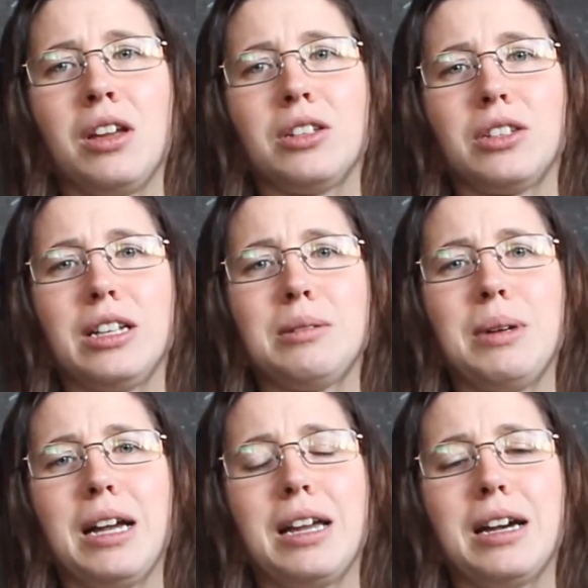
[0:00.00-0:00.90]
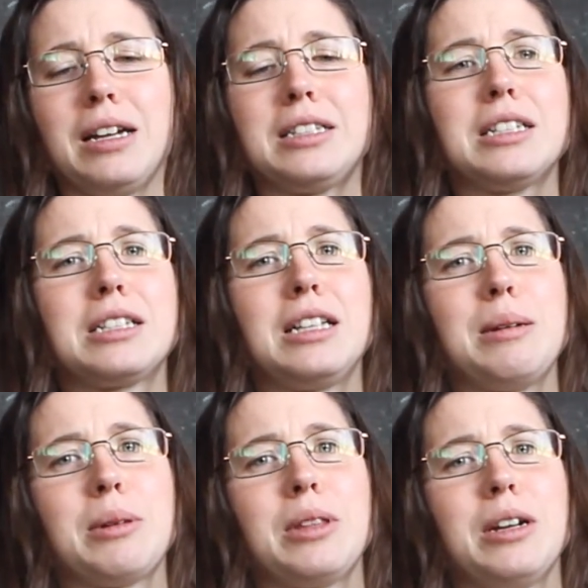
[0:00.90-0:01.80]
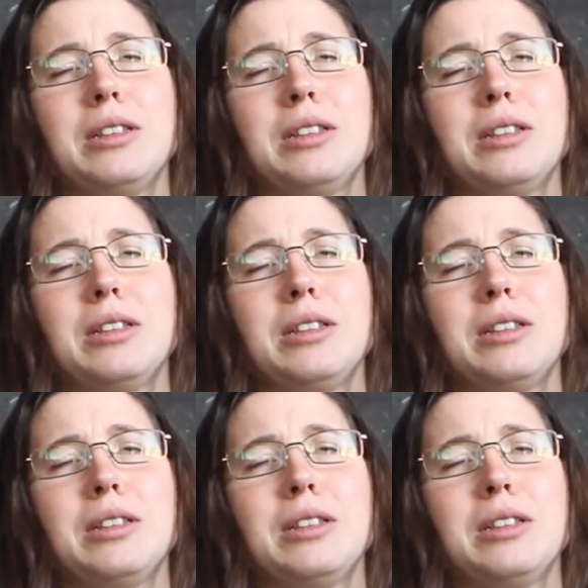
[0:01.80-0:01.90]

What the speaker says: So that's my disclaimer there.